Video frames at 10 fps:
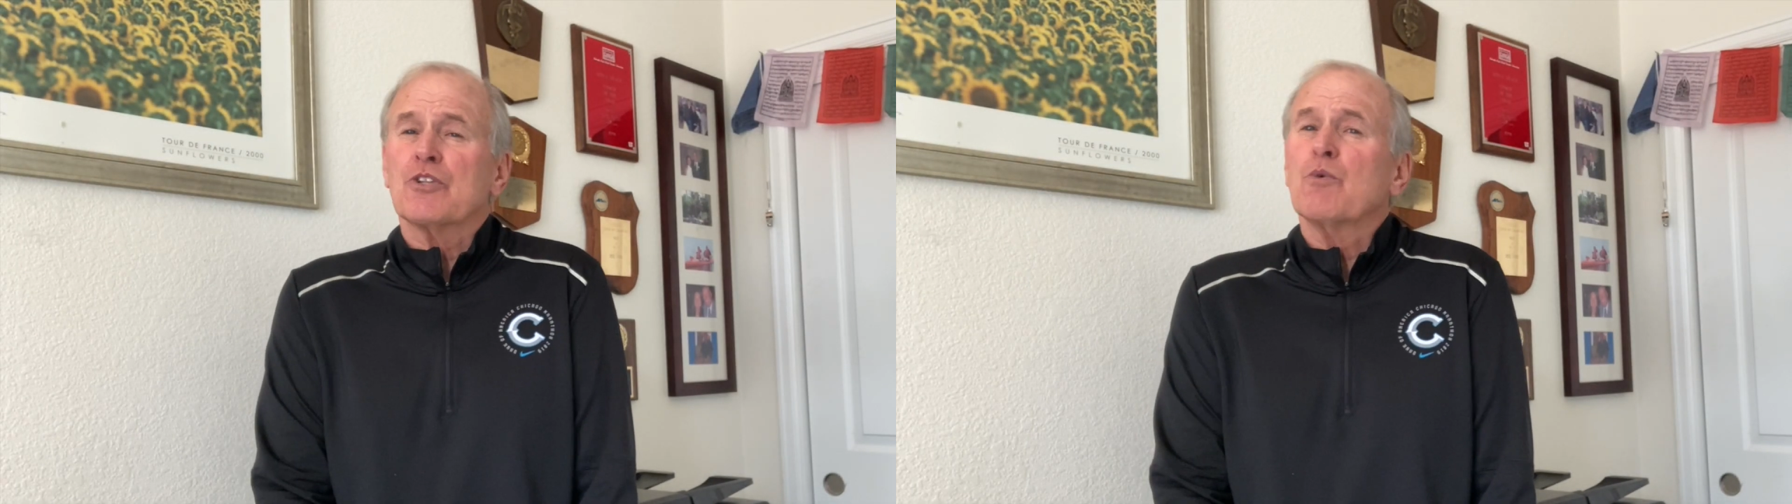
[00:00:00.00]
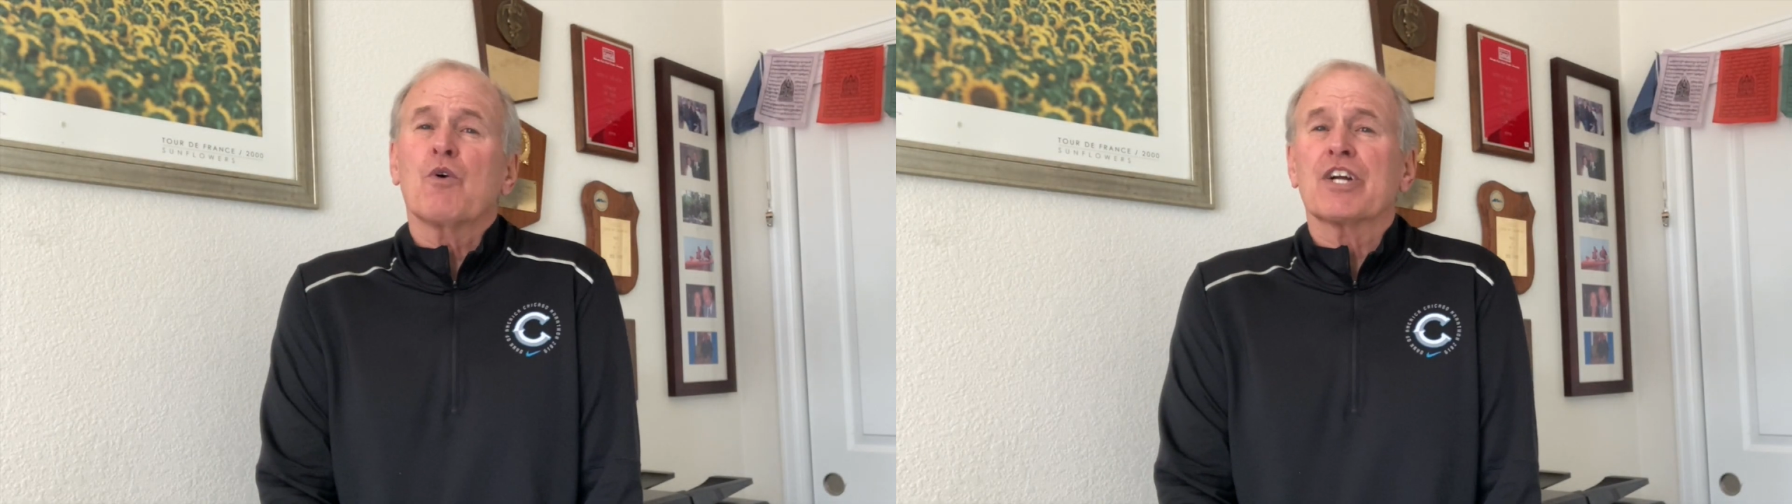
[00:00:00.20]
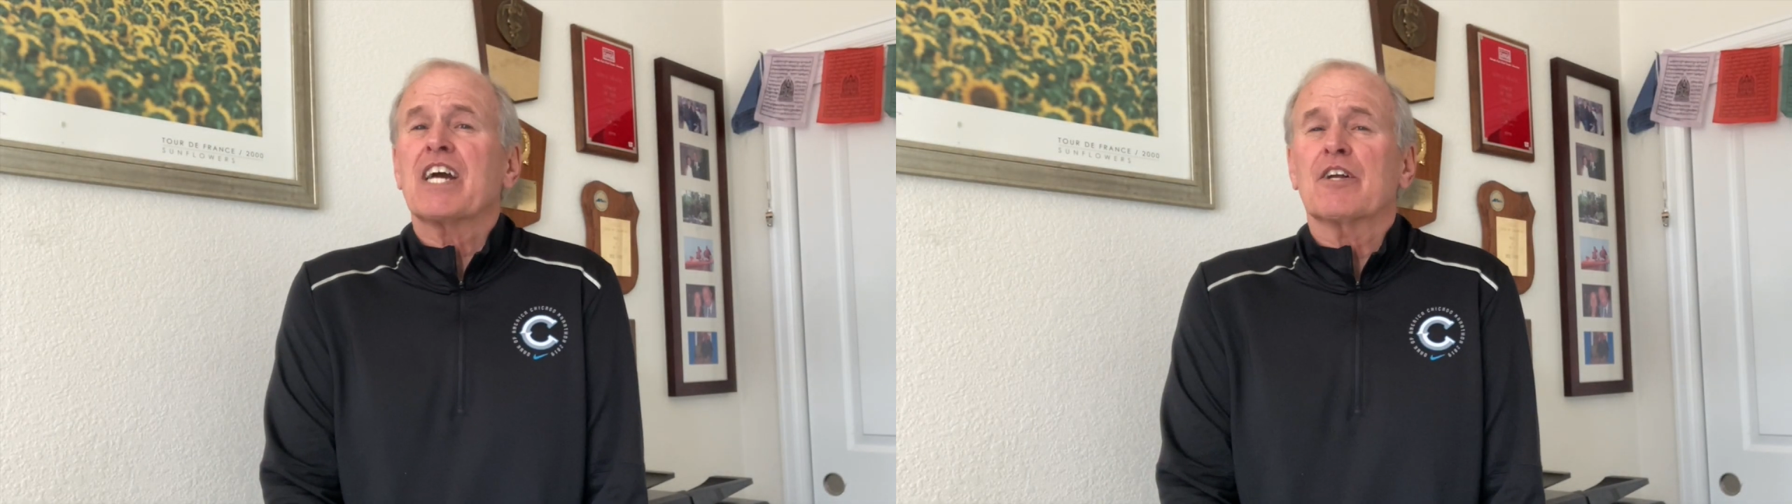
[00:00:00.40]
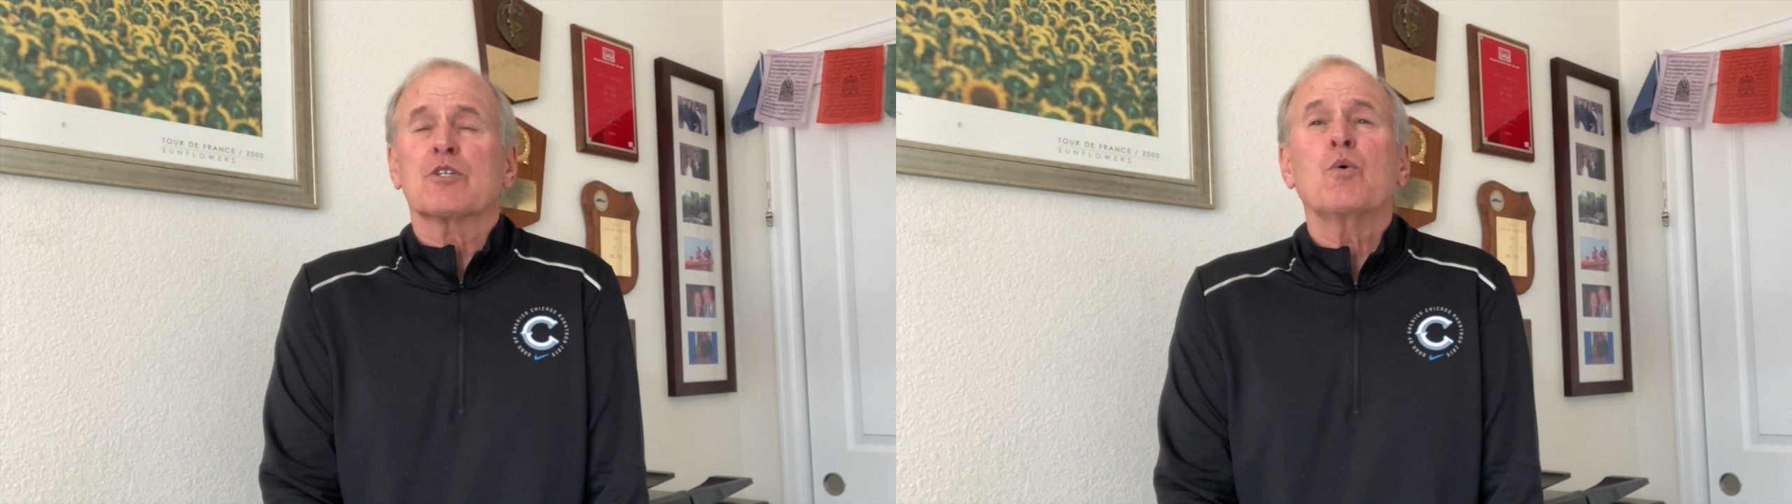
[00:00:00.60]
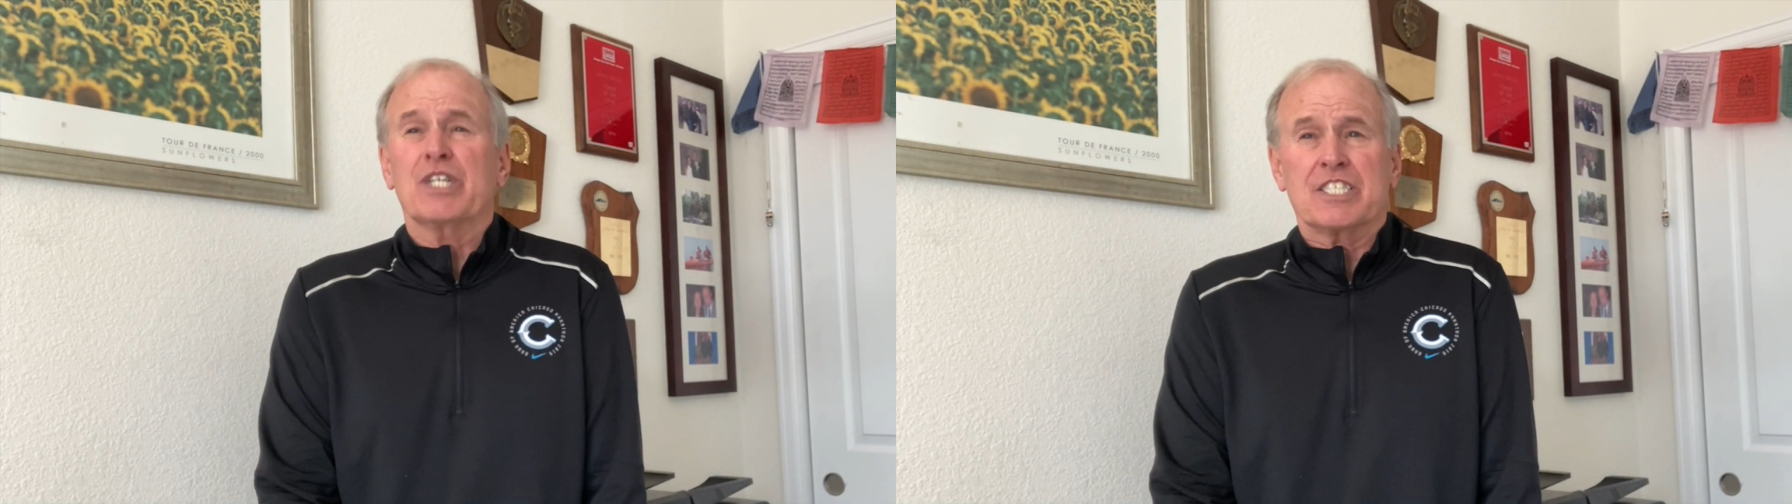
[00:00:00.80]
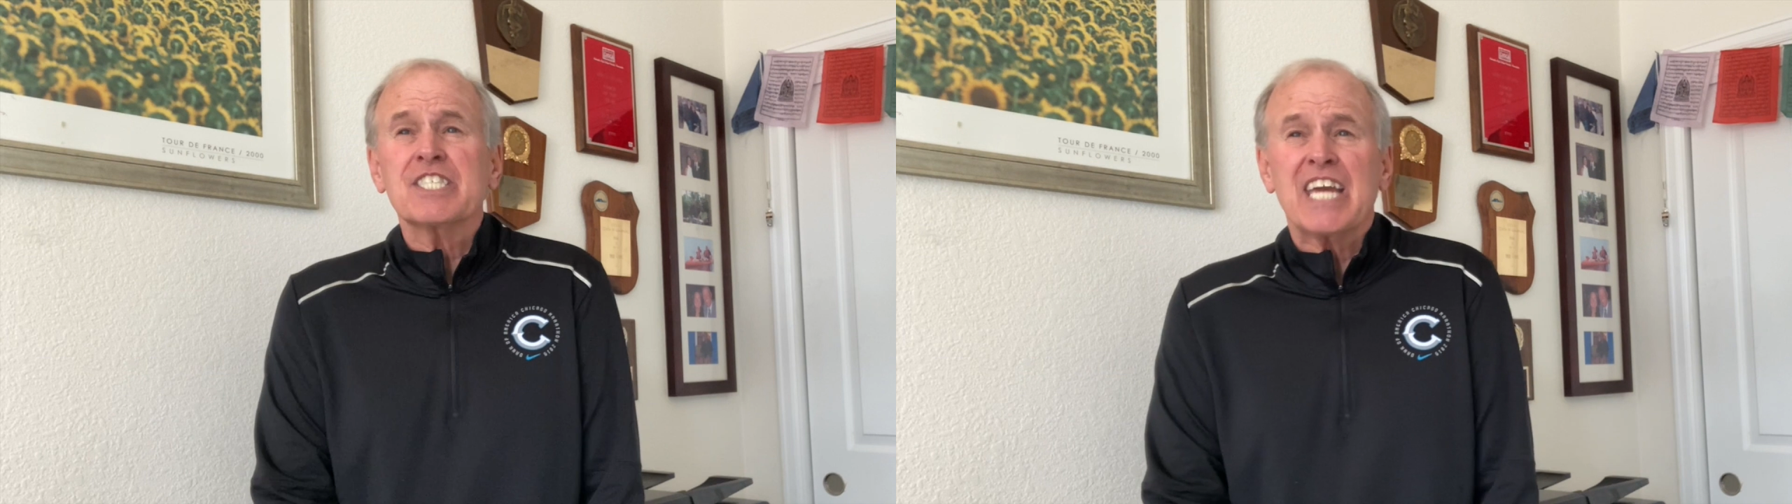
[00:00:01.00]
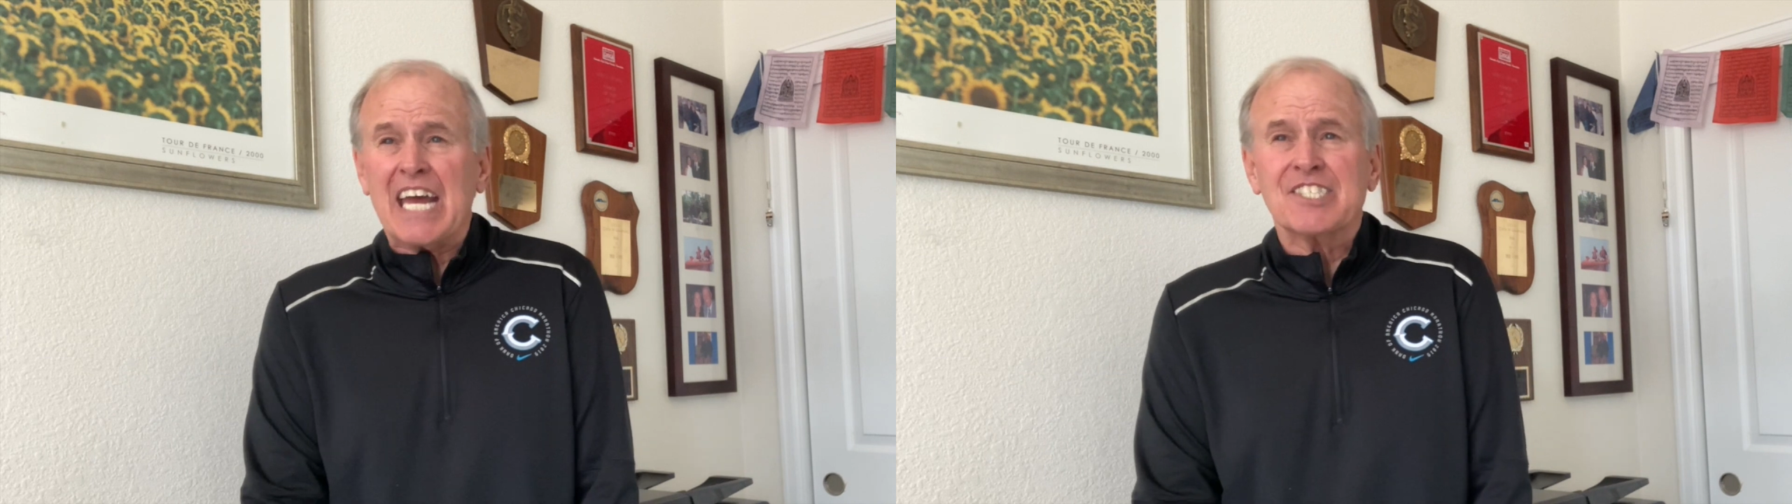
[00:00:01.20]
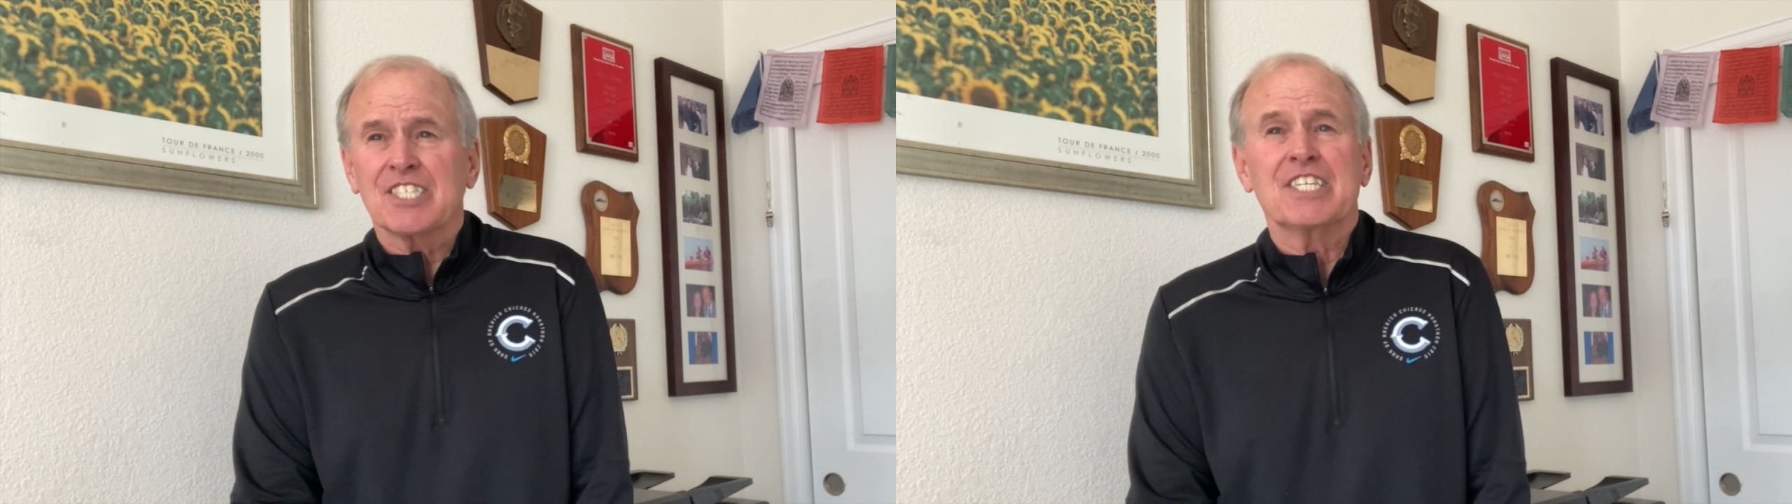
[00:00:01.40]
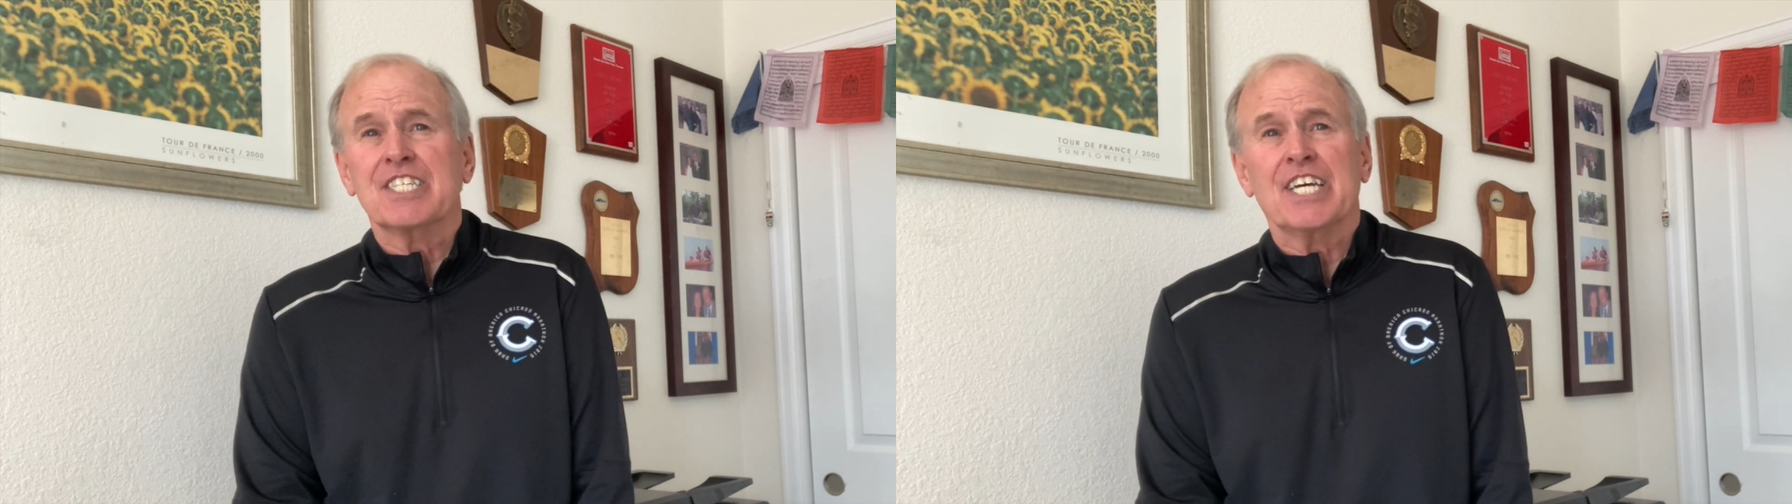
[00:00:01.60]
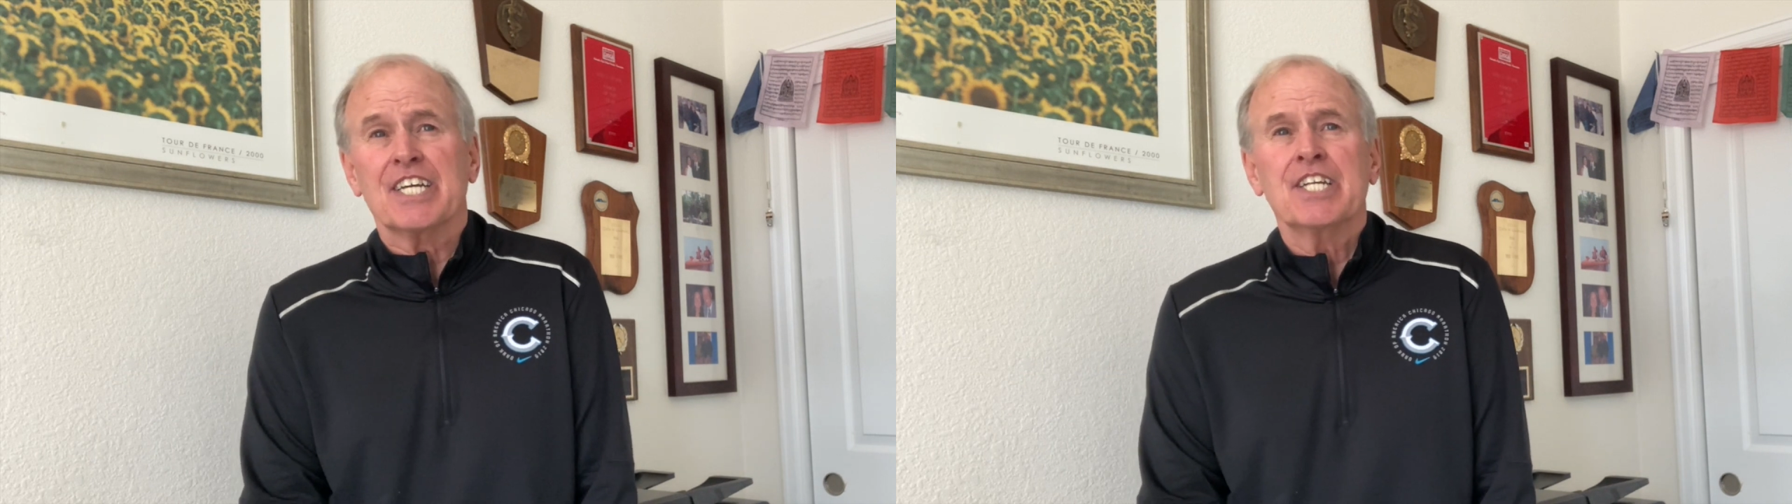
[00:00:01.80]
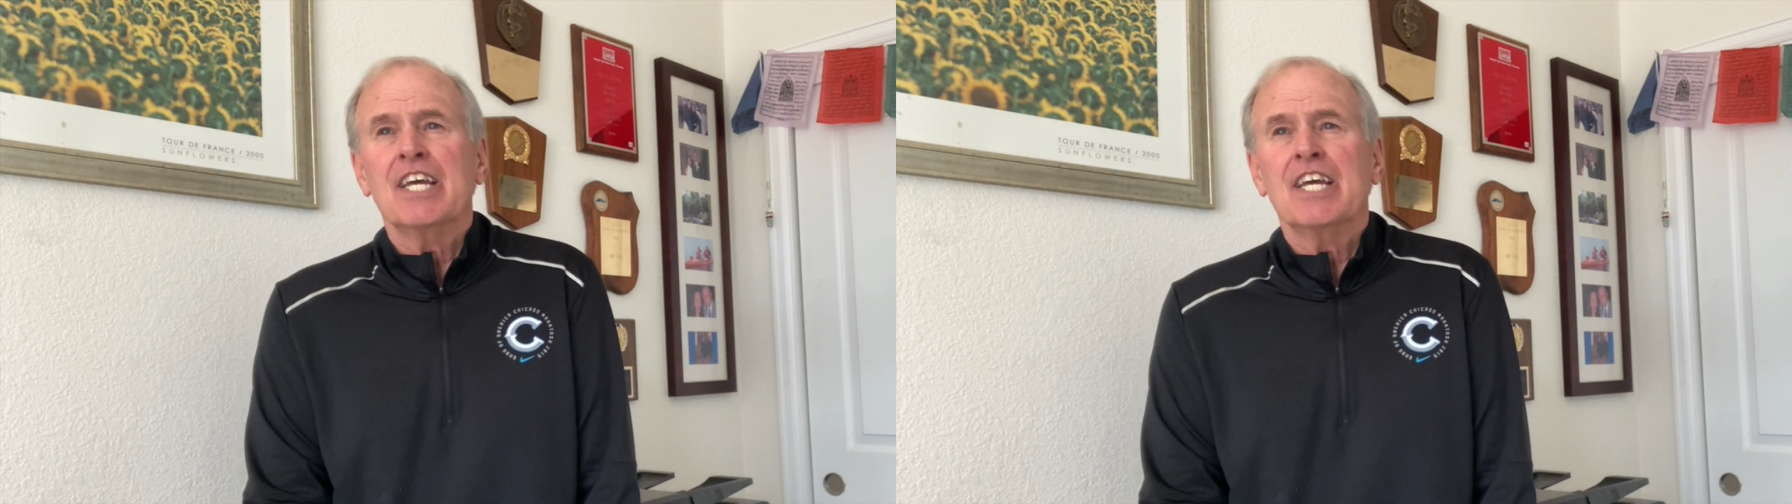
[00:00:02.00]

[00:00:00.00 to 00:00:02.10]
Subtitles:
workout Quentin Cassidy did